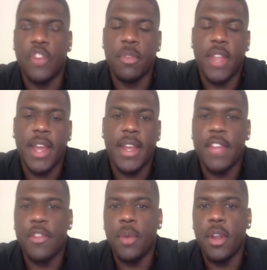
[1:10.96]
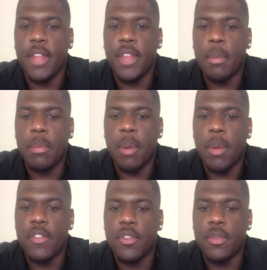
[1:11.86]
me that I can get through anything I put my
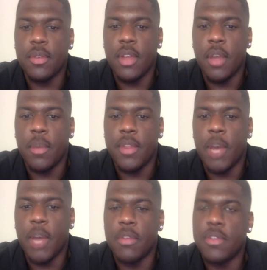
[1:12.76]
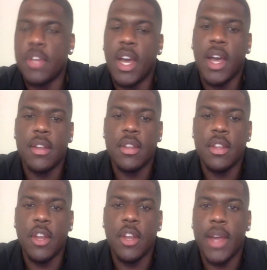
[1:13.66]
mind to, and with the help of God,
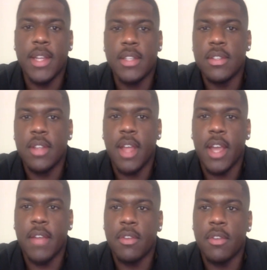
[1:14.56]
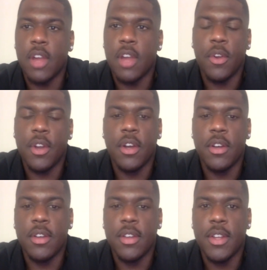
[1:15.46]
I can conquer it
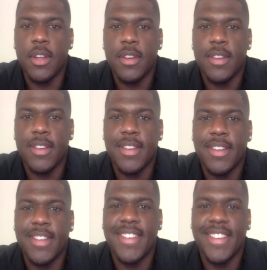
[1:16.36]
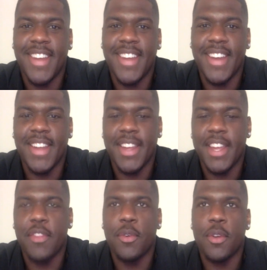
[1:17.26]
all. I can
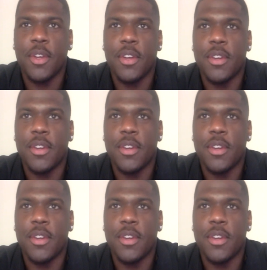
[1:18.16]
get through it all.